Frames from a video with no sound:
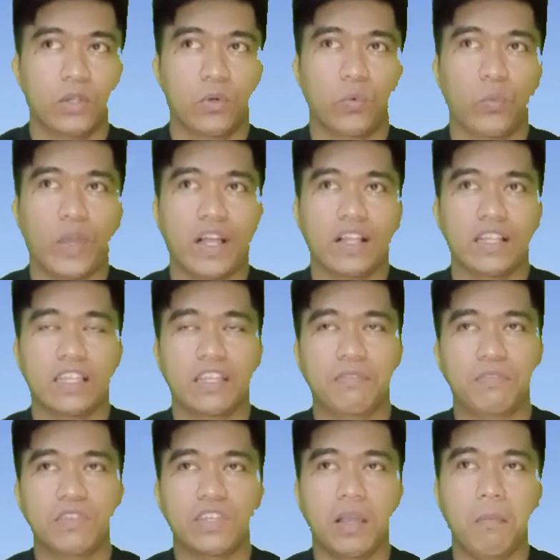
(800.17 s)
Well,
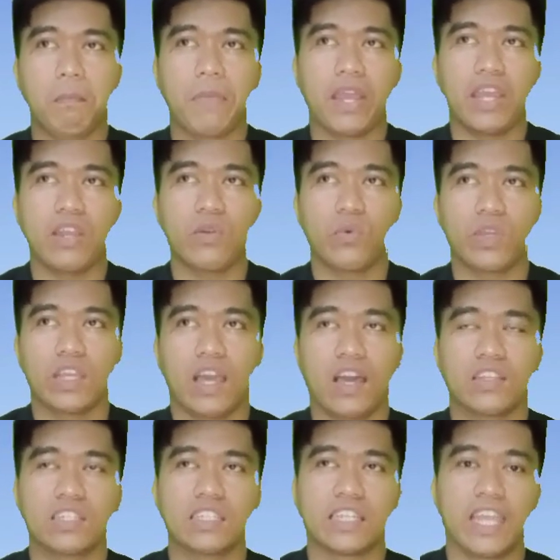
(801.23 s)
if you compare with
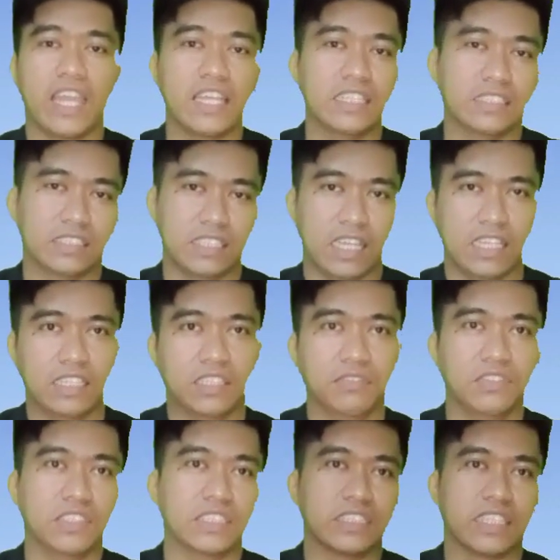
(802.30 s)
other case, I give
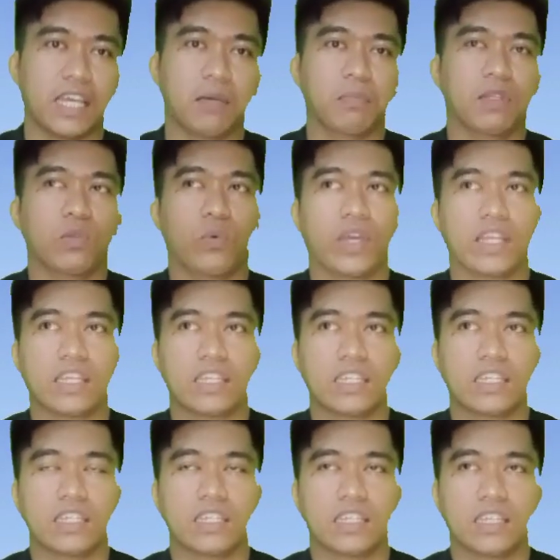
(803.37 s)
you an example when
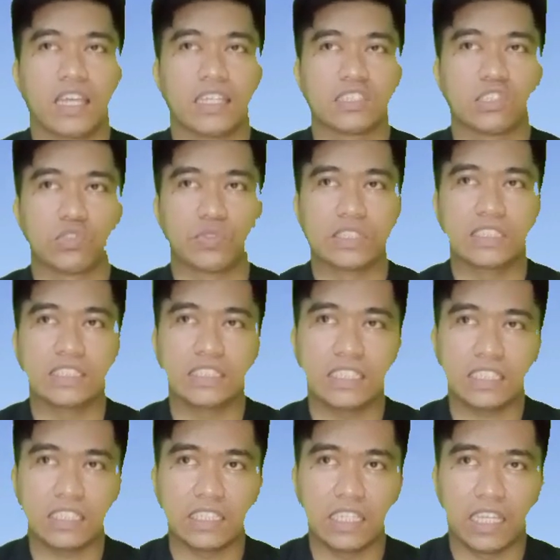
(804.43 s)

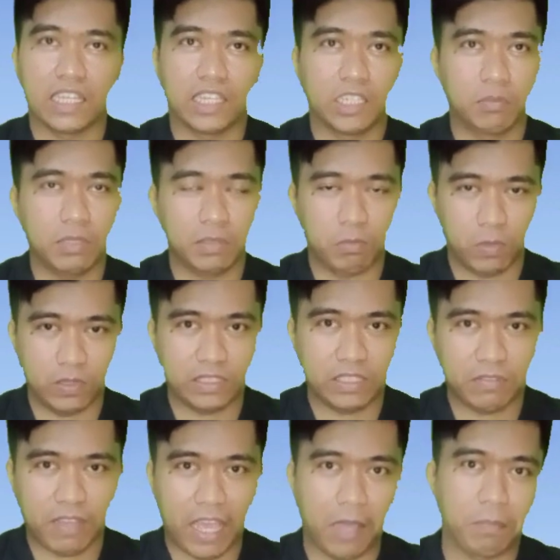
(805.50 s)
extrinsic economic
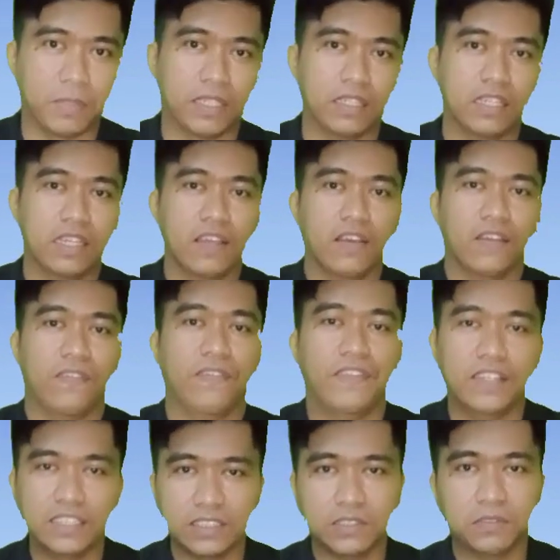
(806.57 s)
motive happened.
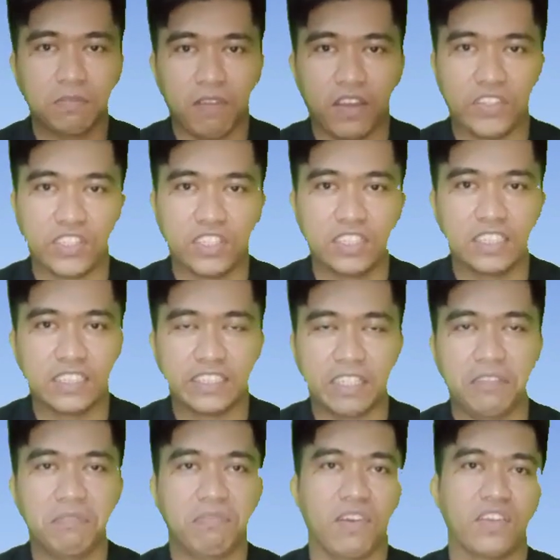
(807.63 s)
This father, the
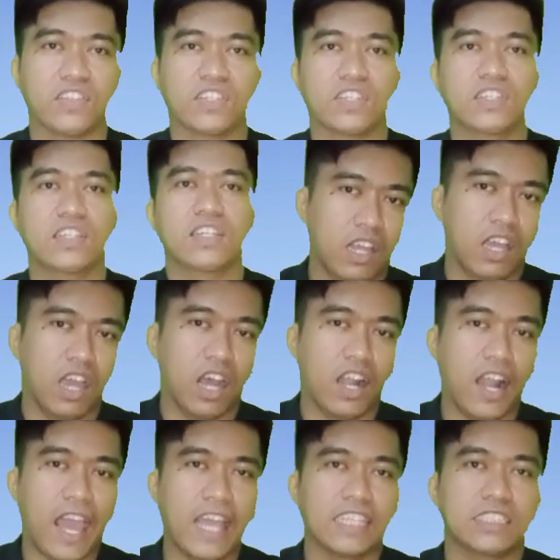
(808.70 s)
same father, are
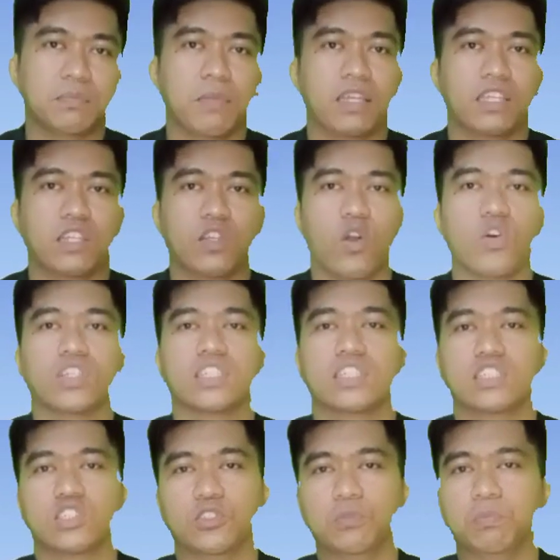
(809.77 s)
asked by the
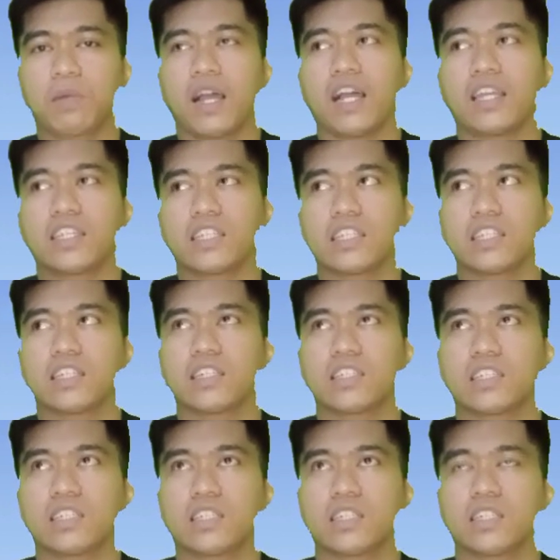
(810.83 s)
daughter to buy
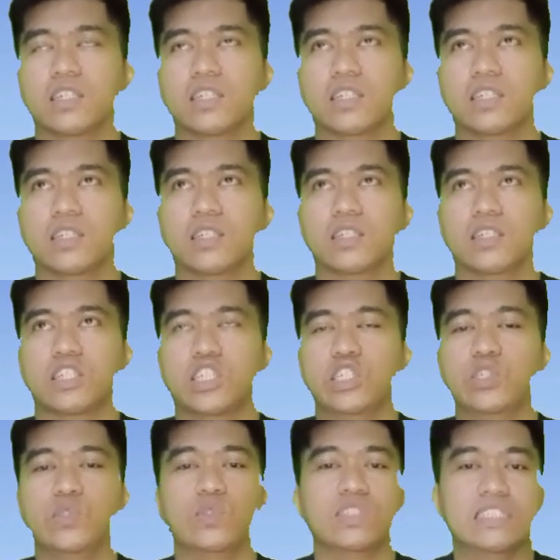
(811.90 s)
the
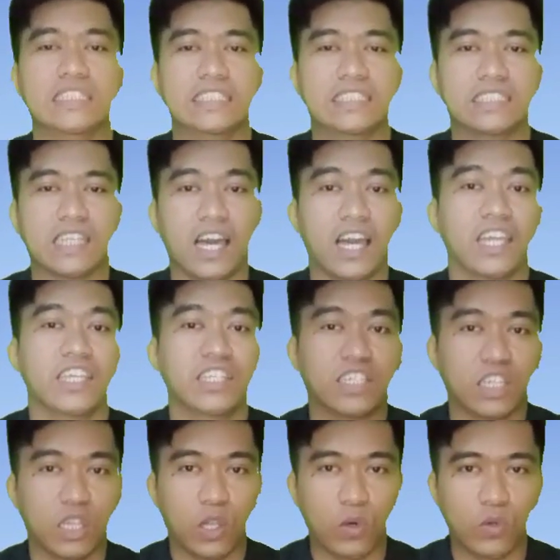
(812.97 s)
cute designed
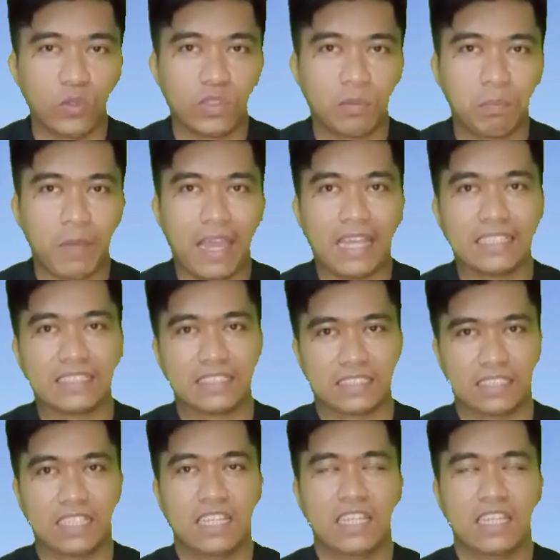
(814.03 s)
cloth masks,